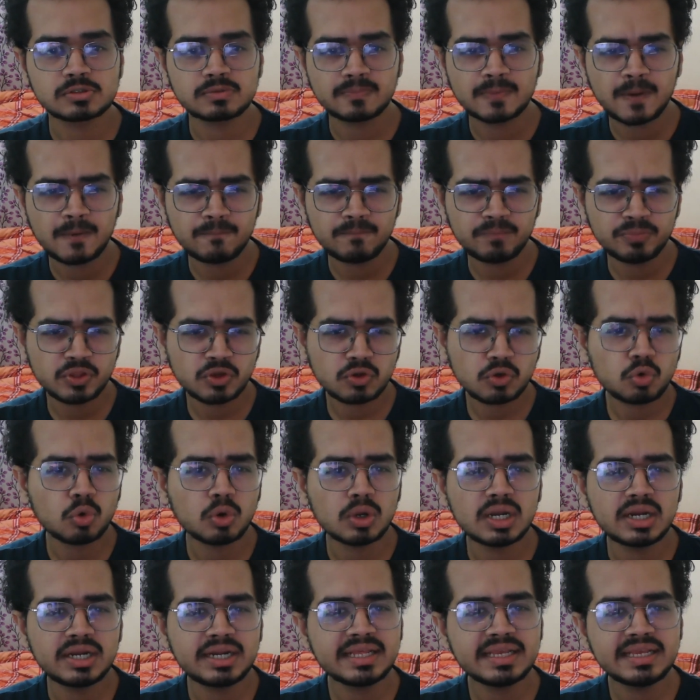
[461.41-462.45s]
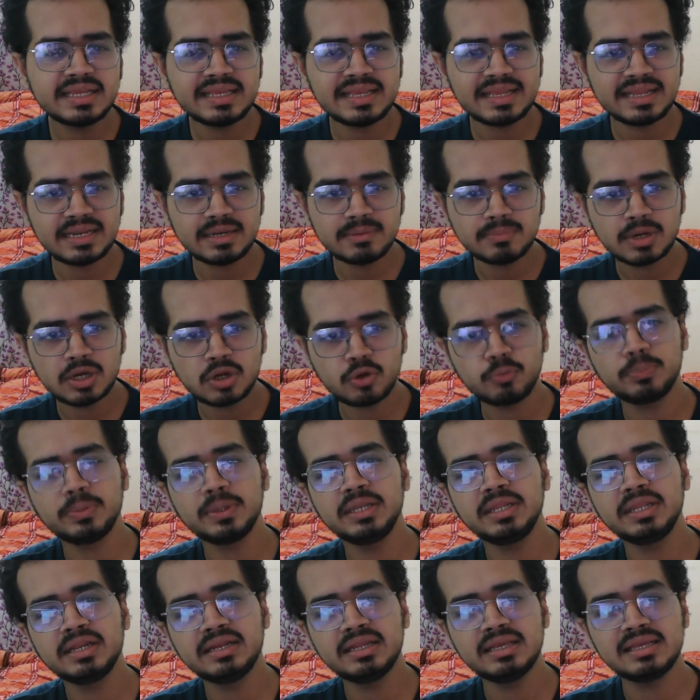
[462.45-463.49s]
Now the quality in my
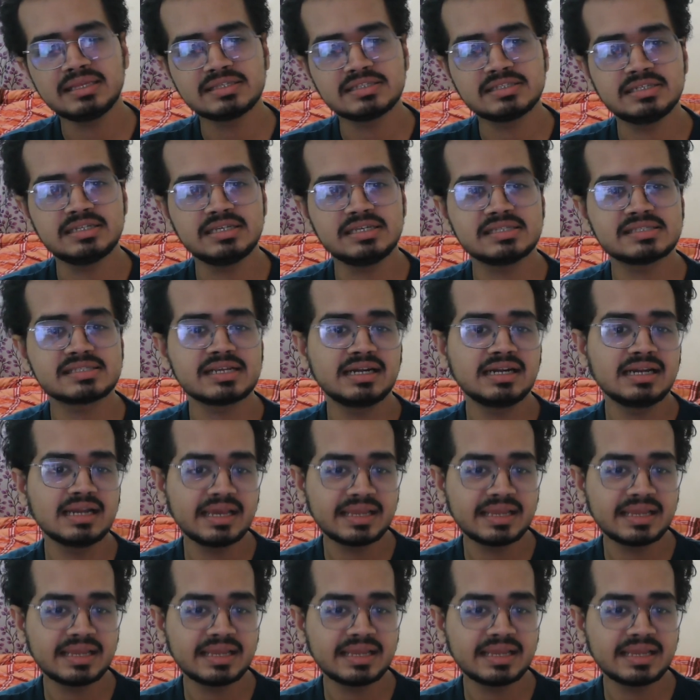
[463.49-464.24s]
opinion is decent,